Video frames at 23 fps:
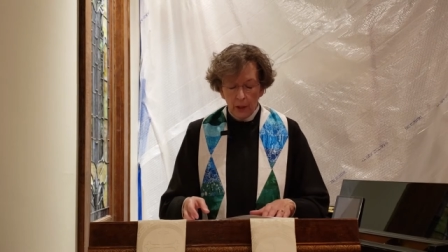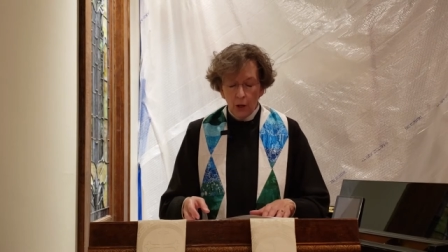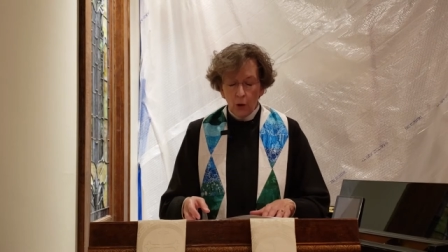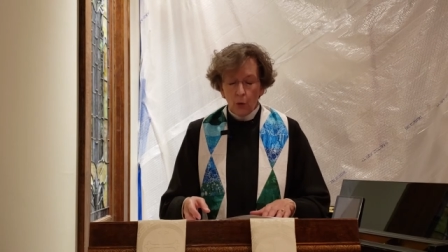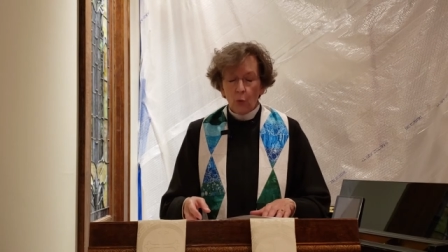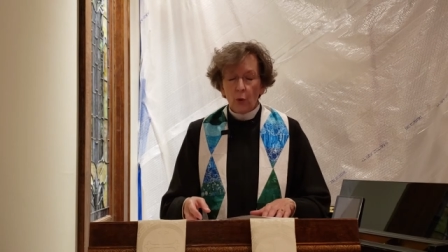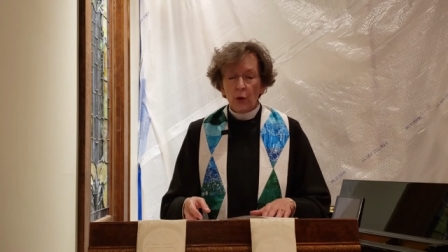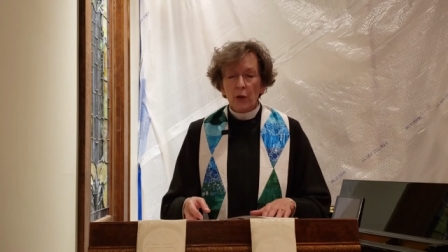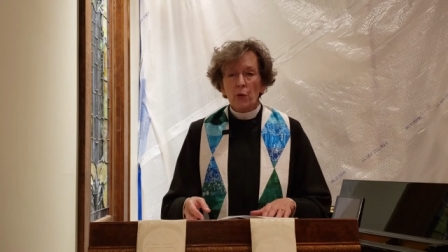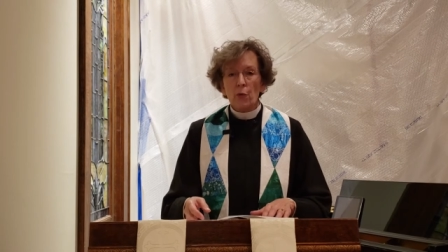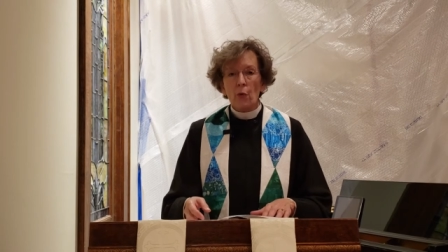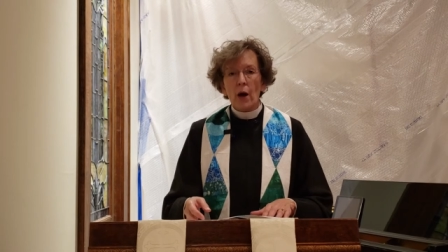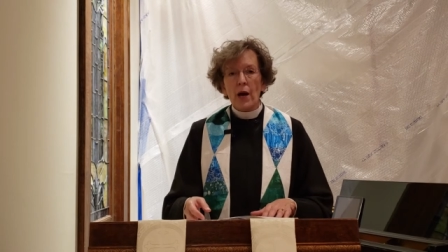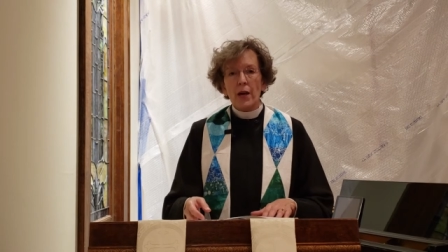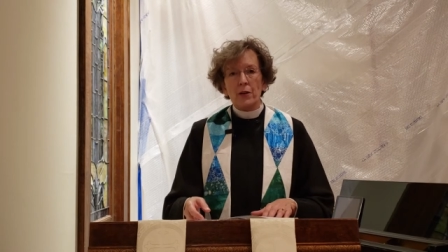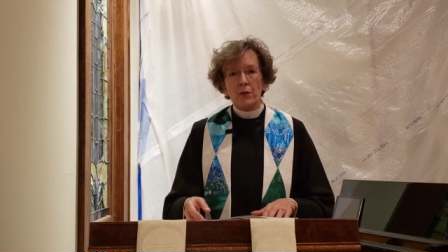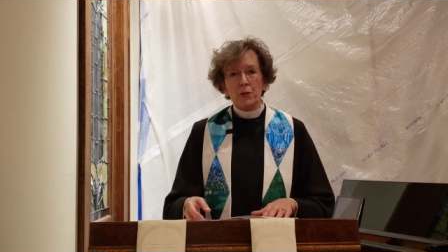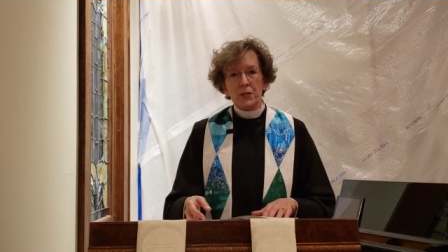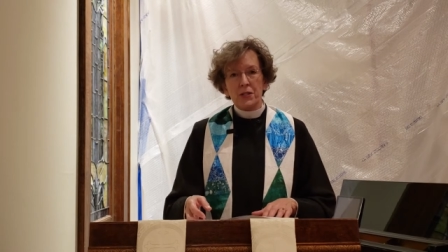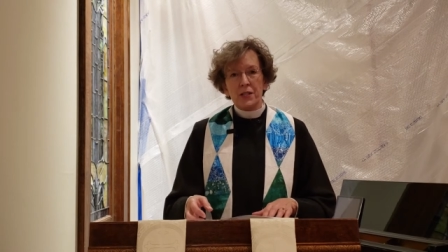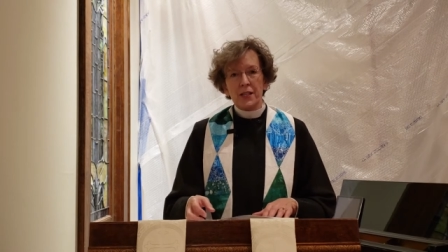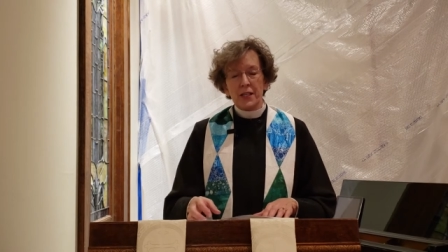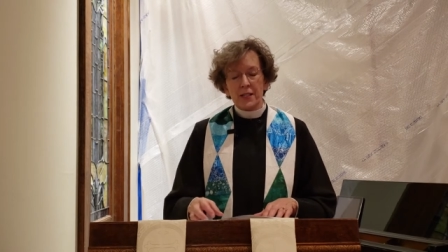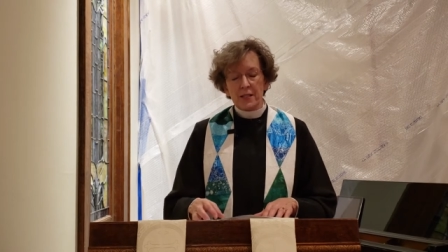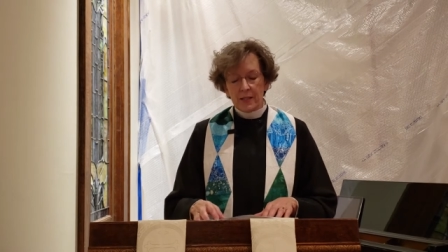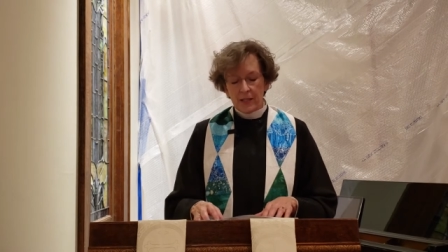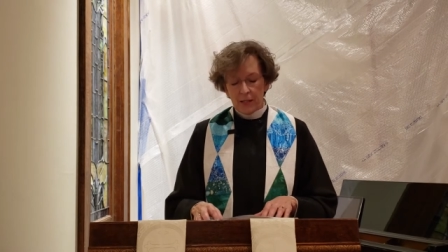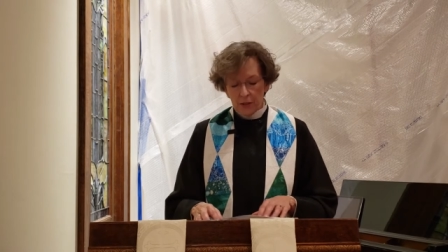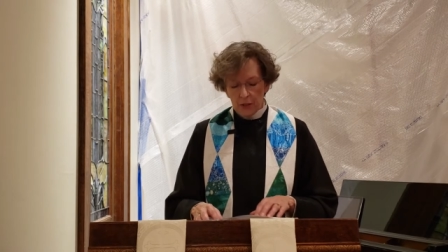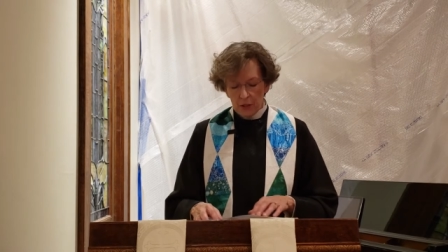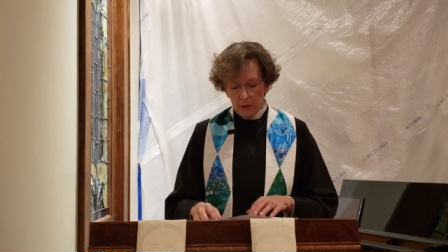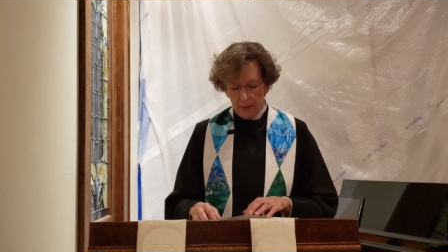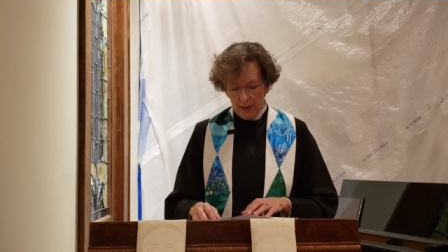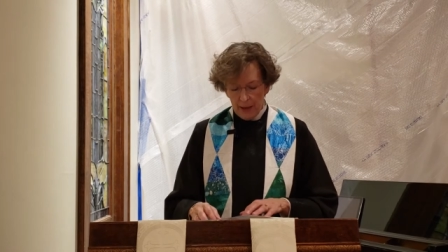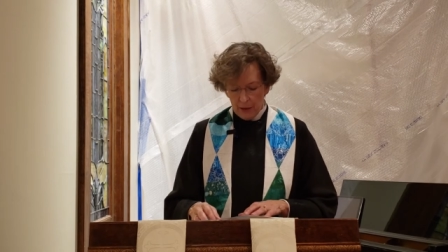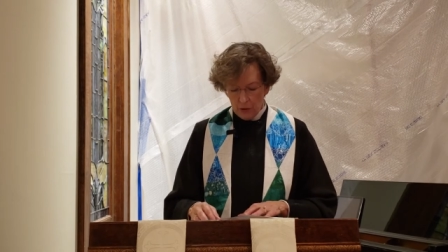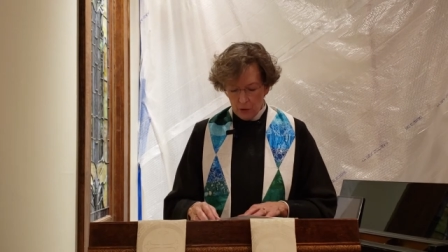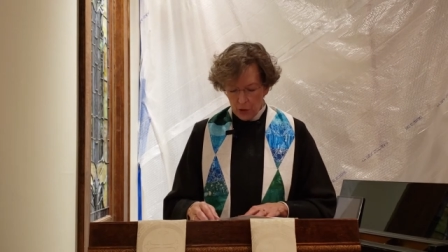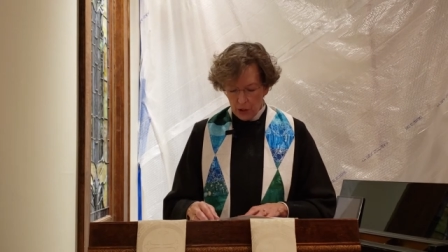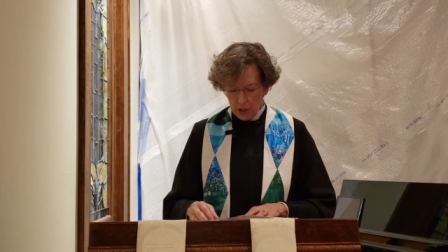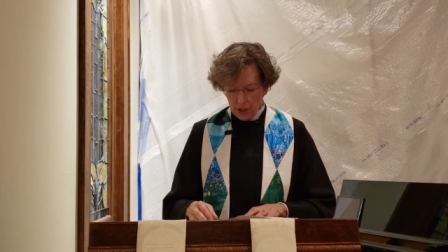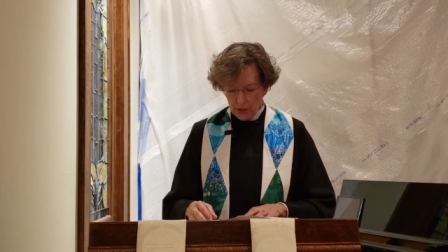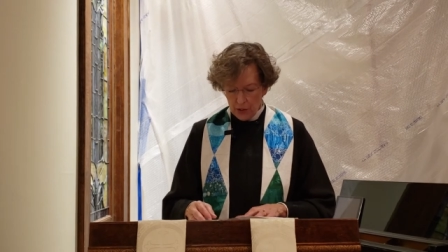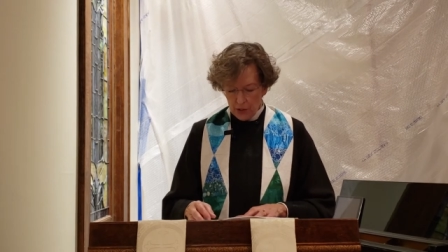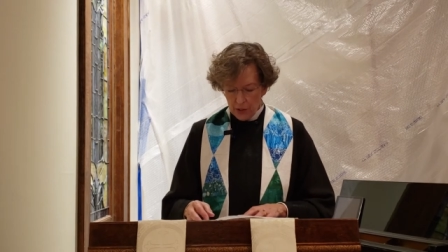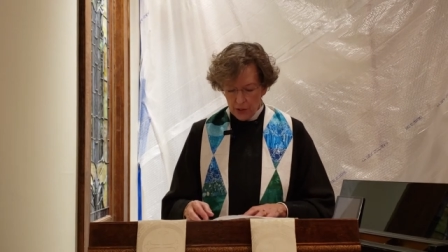One writer says this about
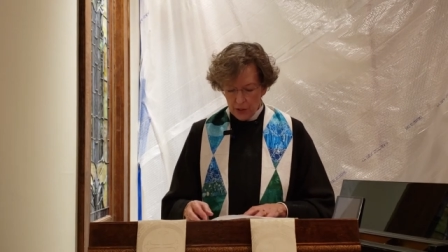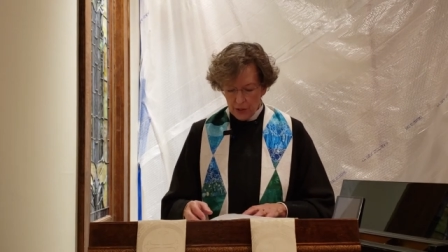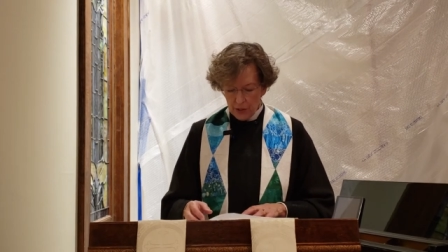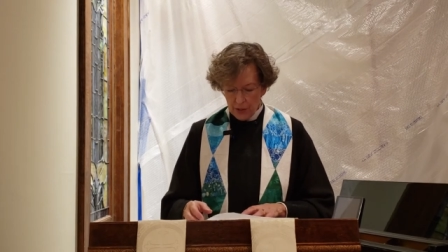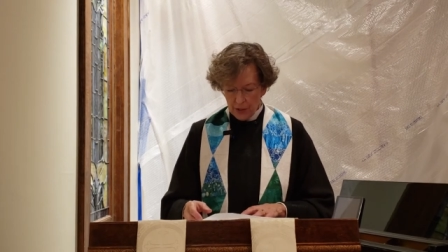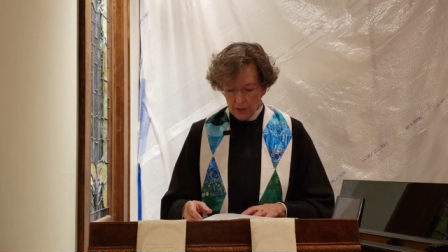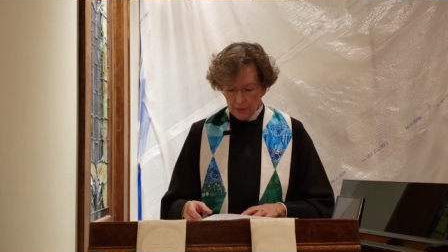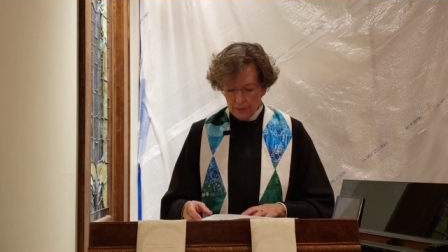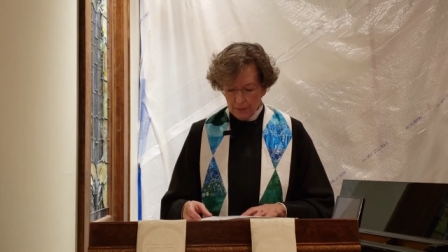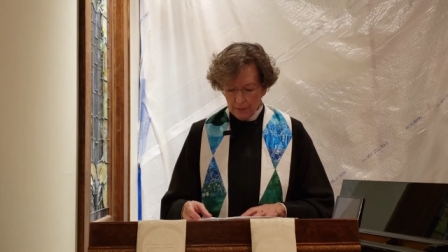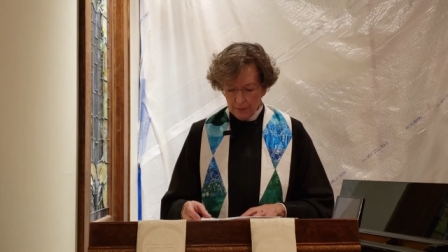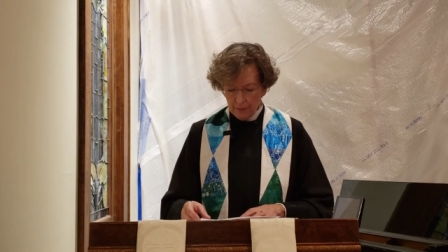Jesus